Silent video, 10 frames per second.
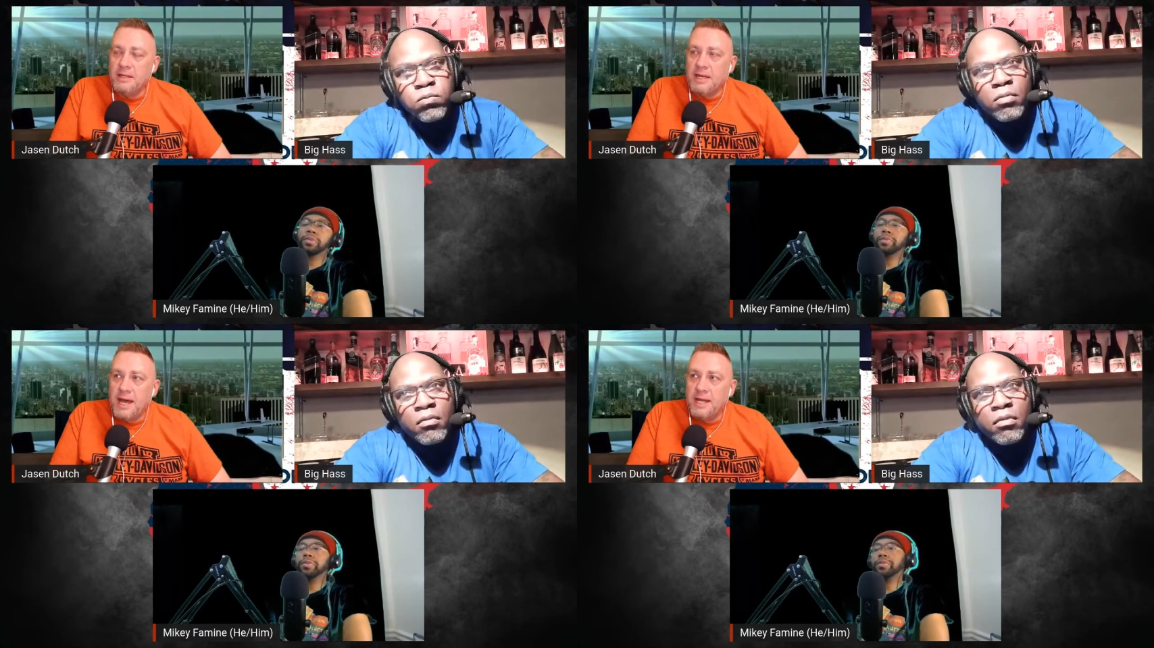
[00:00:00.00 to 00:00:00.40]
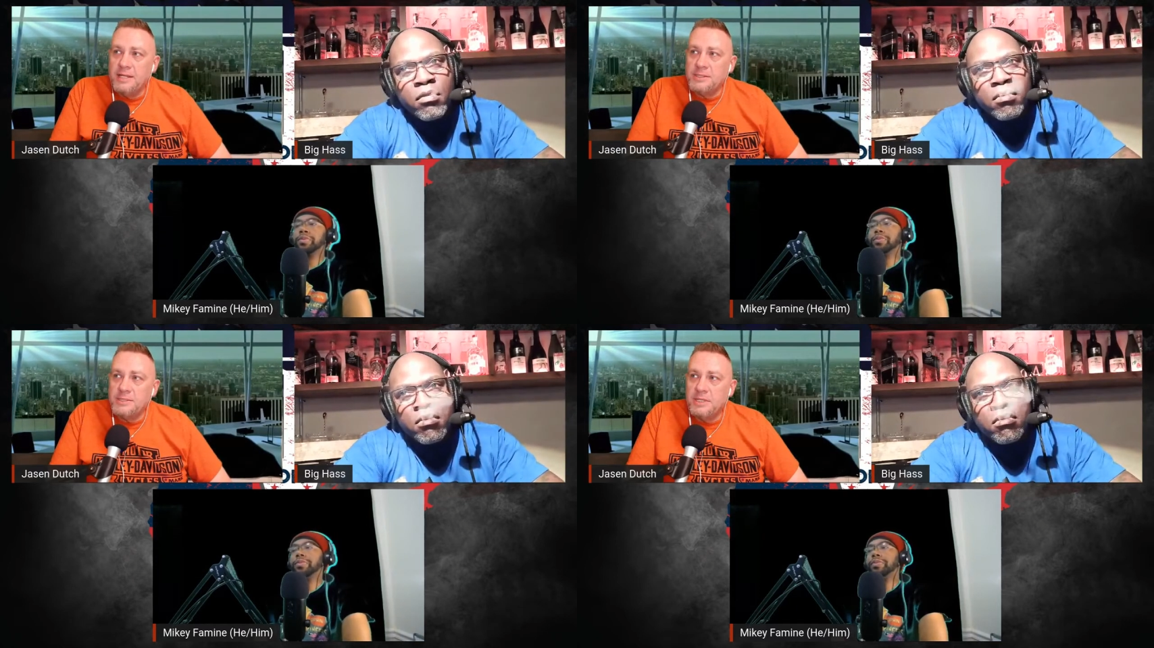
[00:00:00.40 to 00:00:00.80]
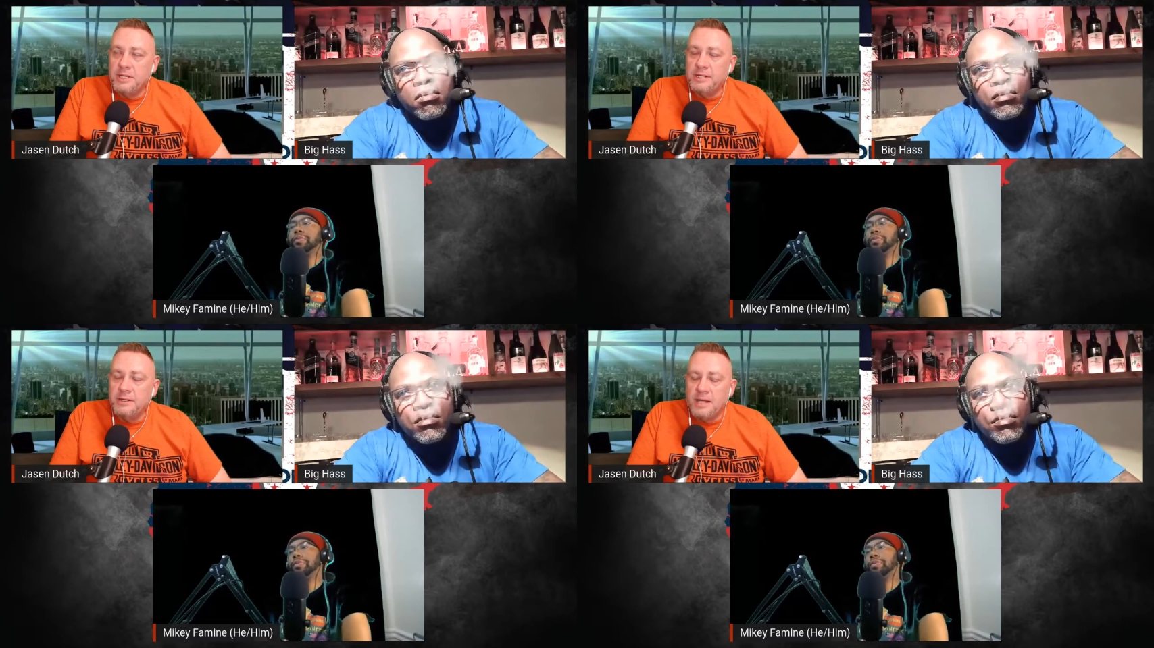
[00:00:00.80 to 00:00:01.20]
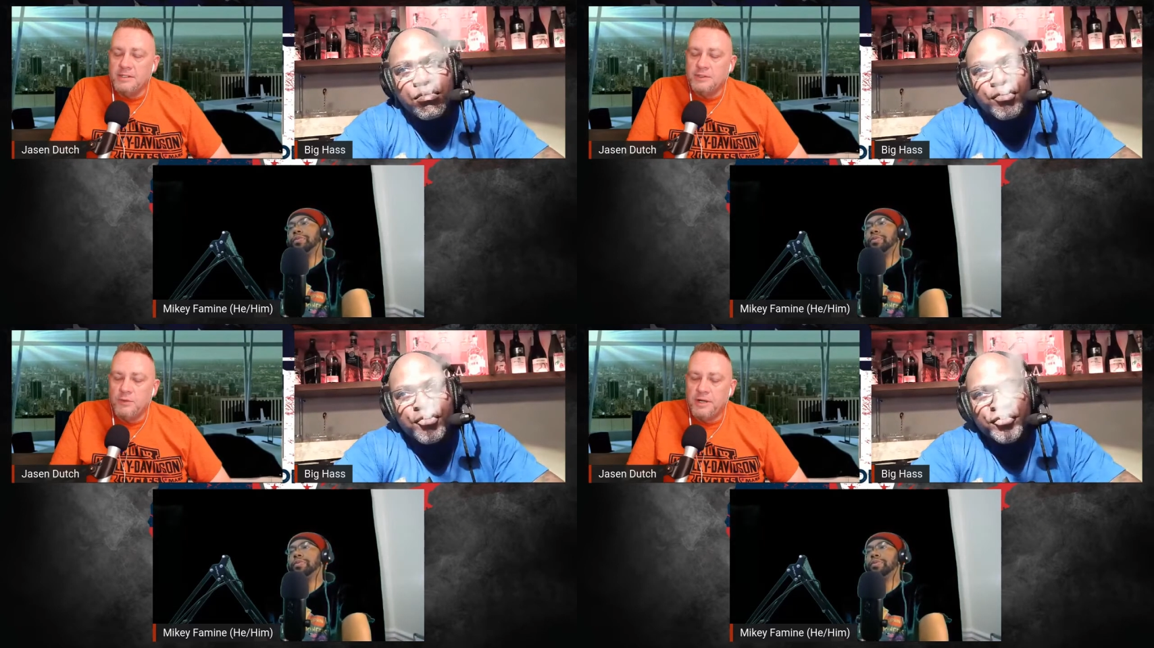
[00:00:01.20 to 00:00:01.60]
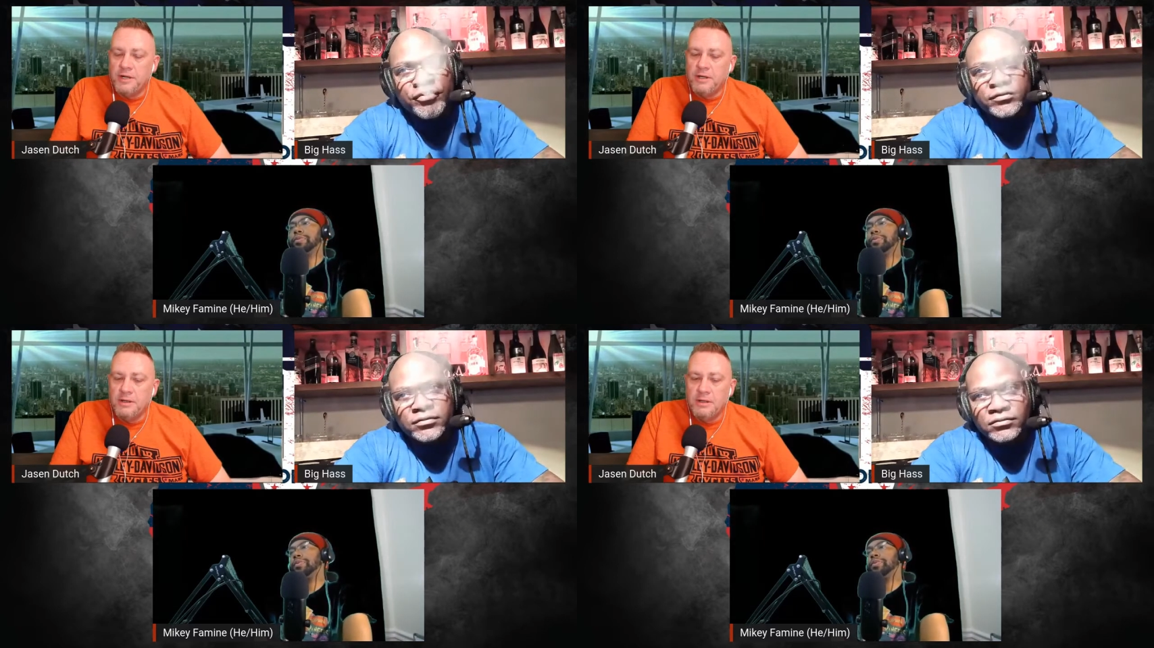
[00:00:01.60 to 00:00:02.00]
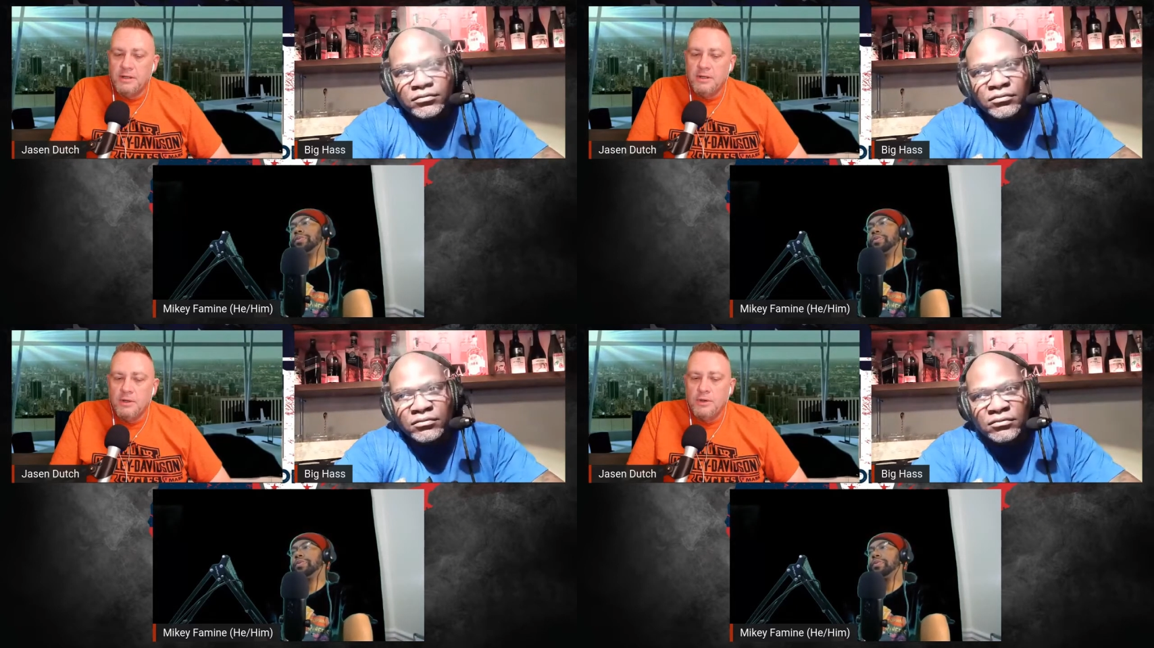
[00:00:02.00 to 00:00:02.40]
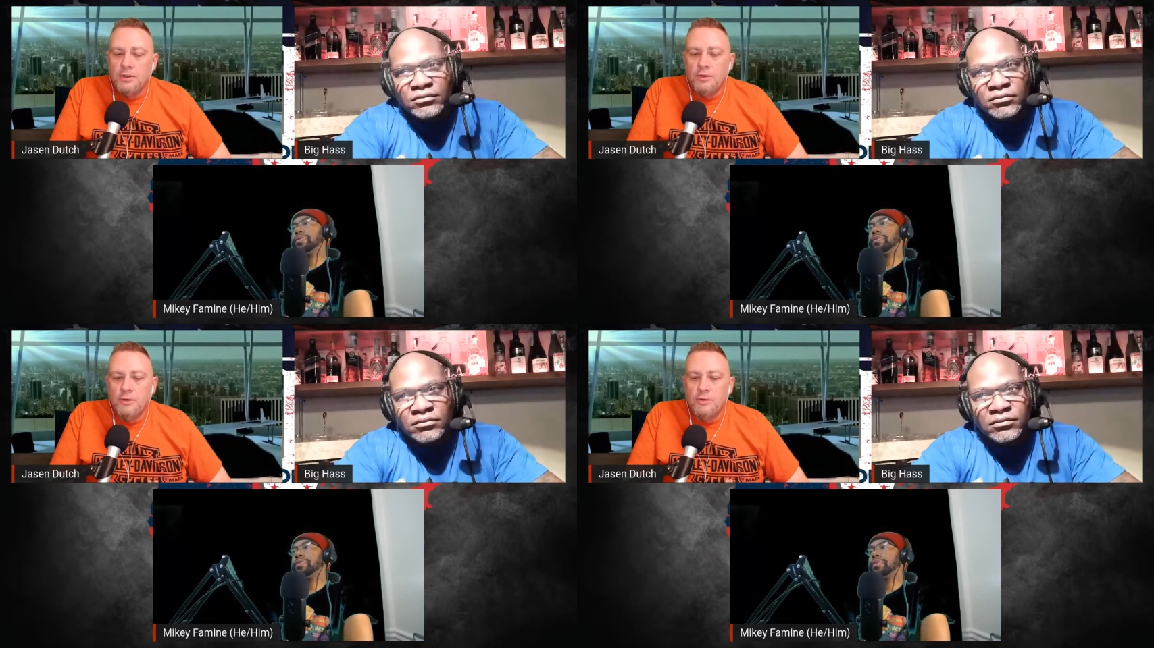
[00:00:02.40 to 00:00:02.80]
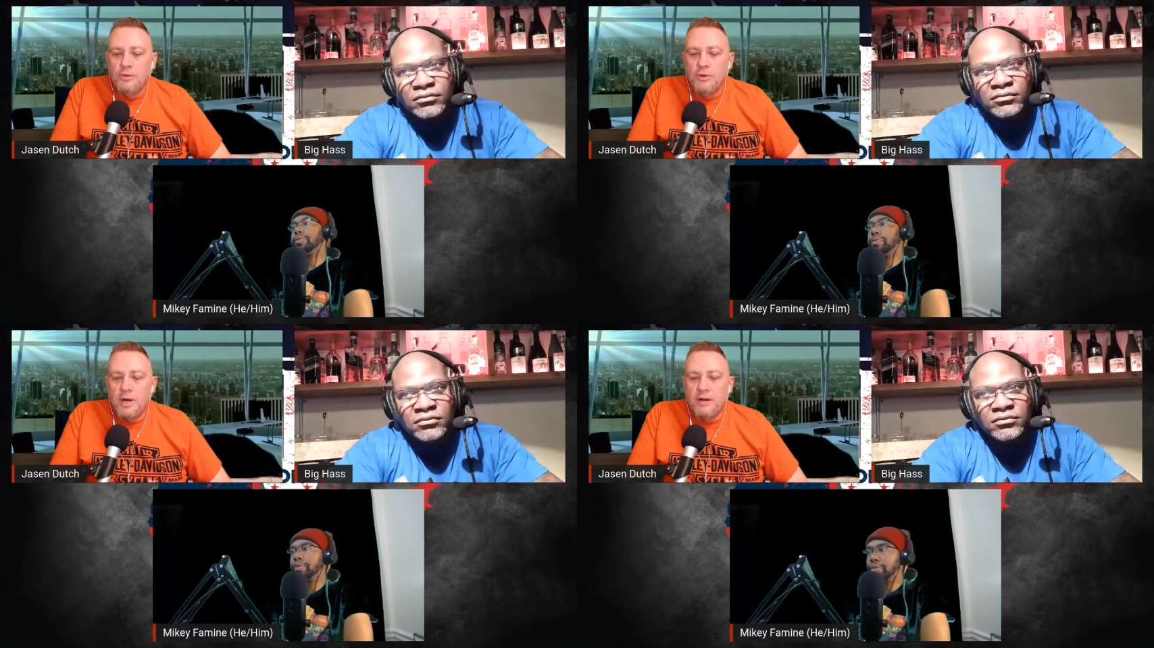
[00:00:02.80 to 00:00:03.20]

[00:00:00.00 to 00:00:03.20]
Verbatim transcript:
Speaker 1: guys in on Twitter who are